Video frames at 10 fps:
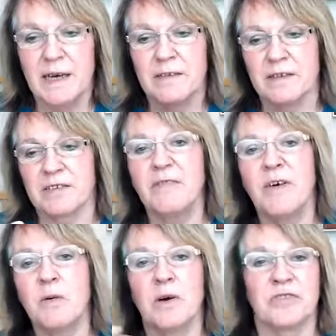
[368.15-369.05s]
The stuff
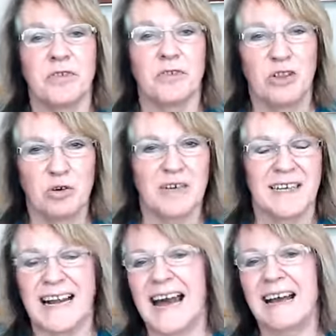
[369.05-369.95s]
I want to
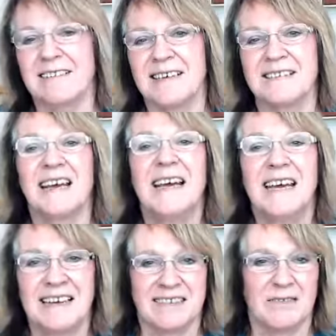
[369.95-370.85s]
look at and access
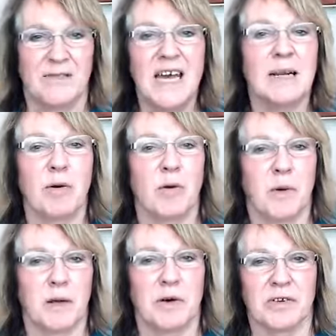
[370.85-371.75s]
is available
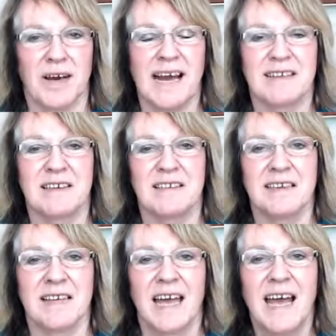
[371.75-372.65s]
when I want to
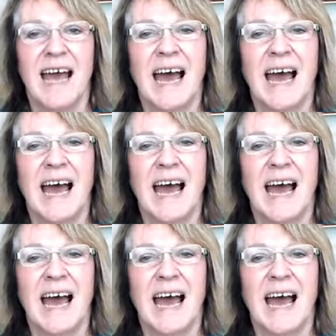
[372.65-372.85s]
access it.